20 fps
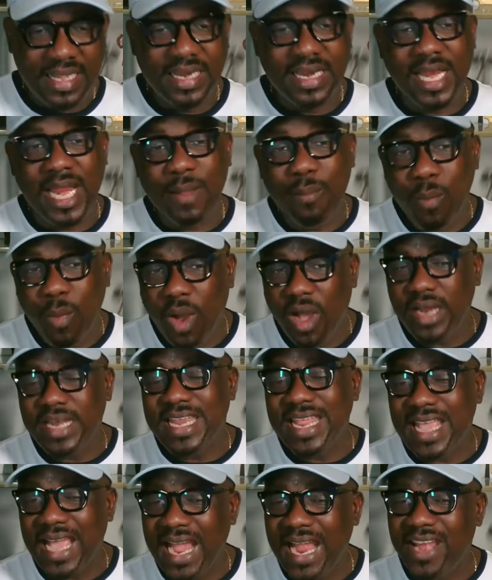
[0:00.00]
The more
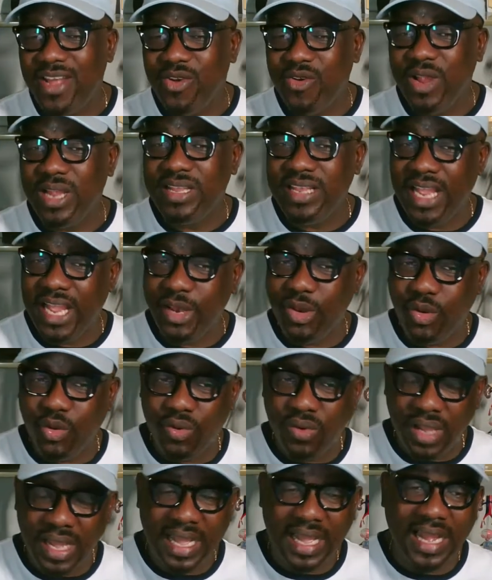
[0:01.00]
dehydrated
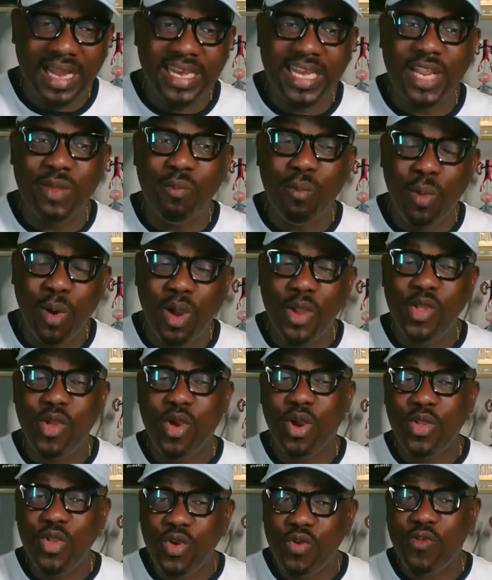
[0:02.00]
you are, the more
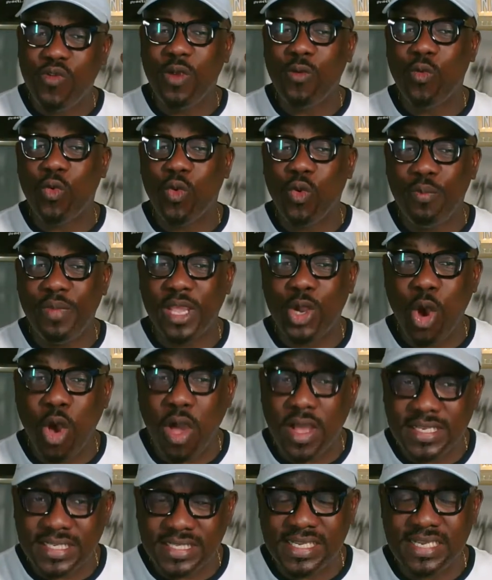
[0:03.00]
your urine will be
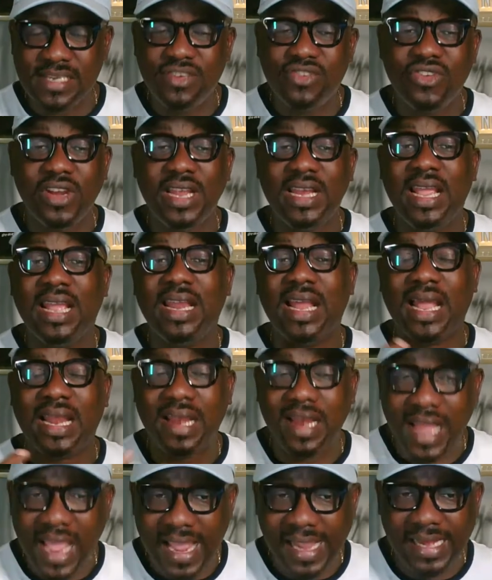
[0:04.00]
concentrated and
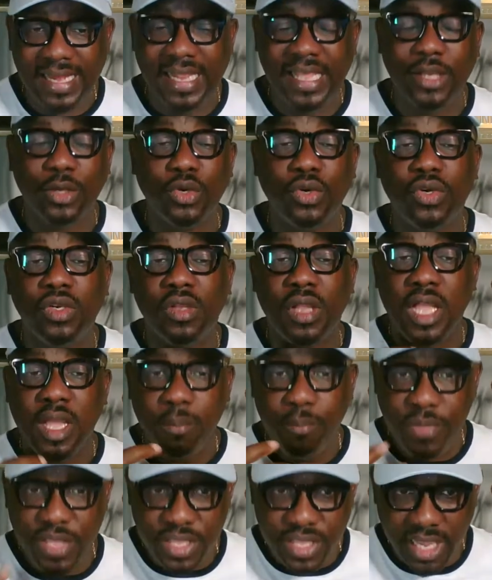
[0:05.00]
likelihood
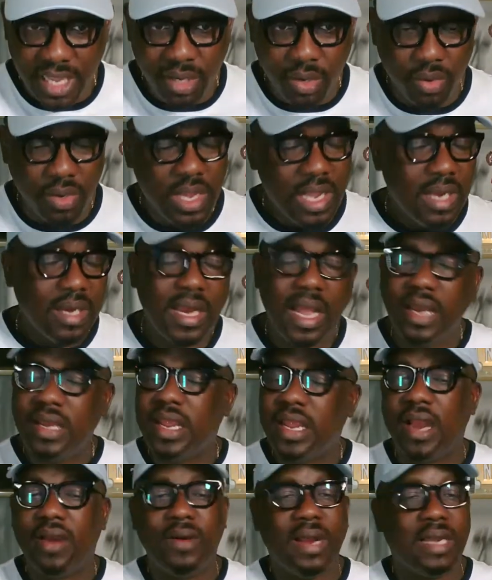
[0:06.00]
be yellow. Now,
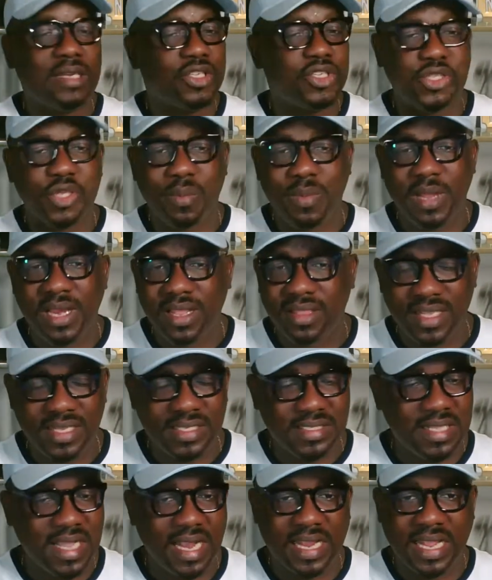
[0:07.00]
there are so many
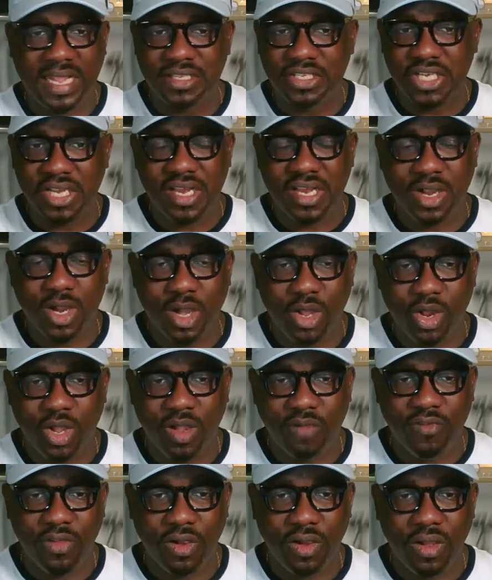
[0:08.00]
things that can change the color
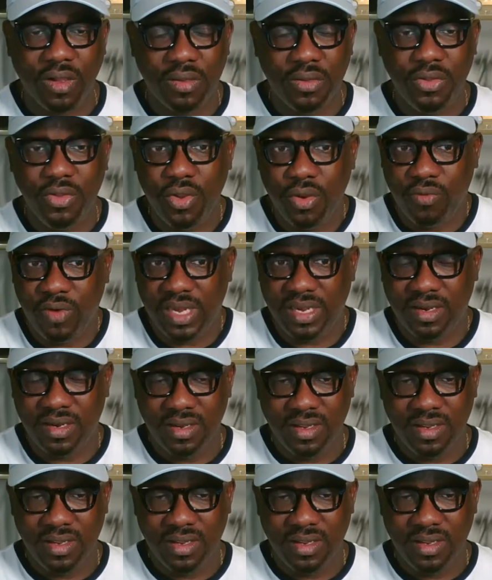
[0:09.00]
of your urine.